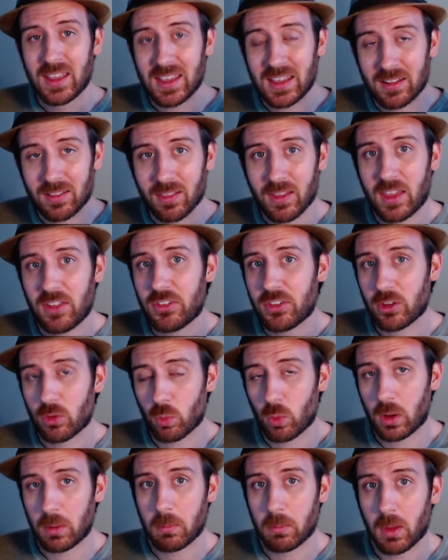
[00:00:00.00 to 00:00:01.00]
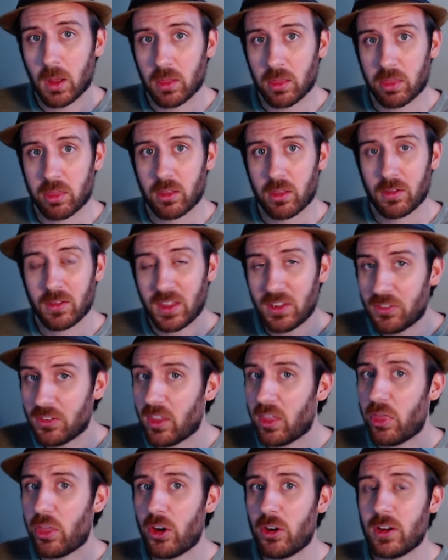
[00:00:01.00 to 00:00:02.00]
in less than 1 month, less
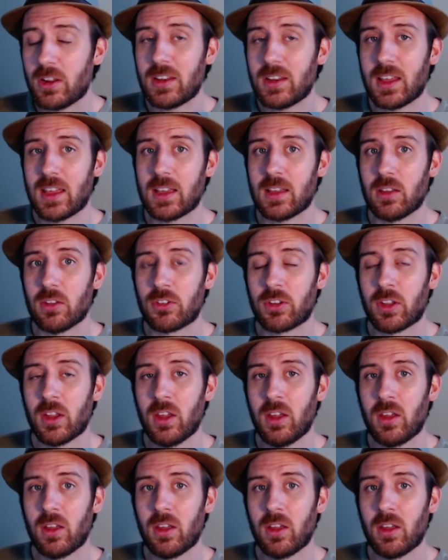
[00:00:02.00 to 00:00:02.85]
than 30 days.